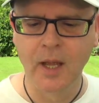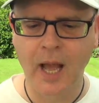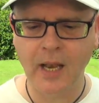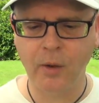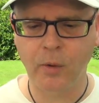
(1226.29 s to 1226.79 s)

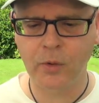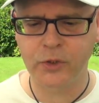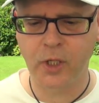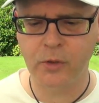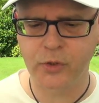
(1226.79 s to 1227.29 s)
Hello
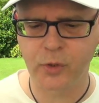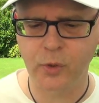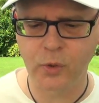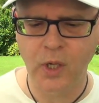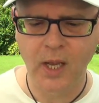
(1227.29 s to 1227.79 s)
also
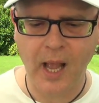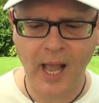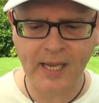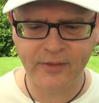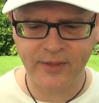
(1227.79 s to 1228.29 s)
to
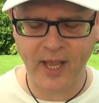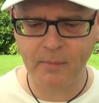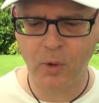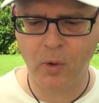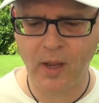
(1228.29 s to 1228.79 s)

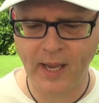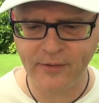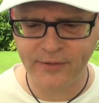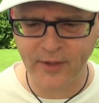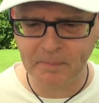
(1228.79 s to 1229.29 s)
Haytham or
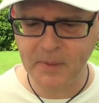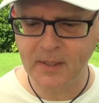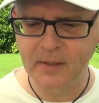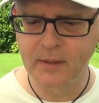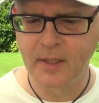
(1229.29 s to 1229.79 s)
Haytham.
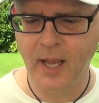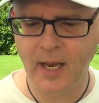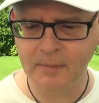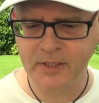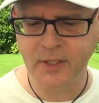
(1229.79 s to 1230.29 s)

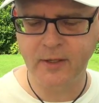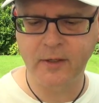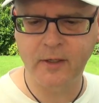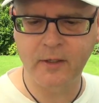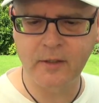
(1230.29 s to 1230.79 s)
Hello, Mr.
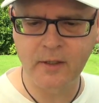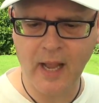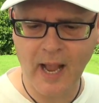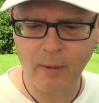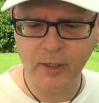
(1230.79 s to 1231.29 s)
Duncan.
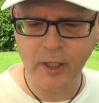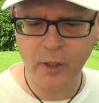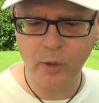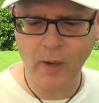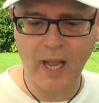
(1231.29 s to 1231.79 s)
How are
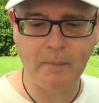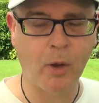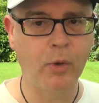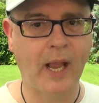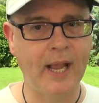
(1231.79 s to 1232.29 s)
you? I'm
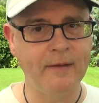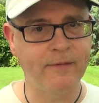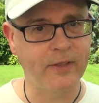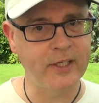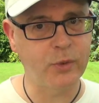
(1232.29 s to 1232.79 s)
okay
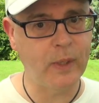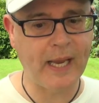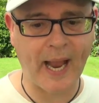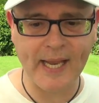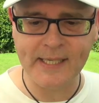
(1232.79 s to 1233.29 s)
for this
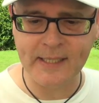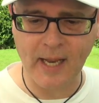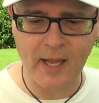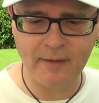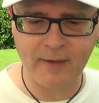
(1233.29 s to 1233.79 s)
weekend.
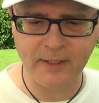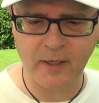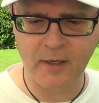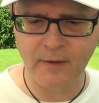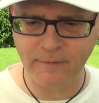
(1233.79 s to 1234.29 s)
I've had
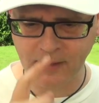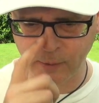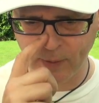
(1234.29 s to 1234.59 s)
a lovely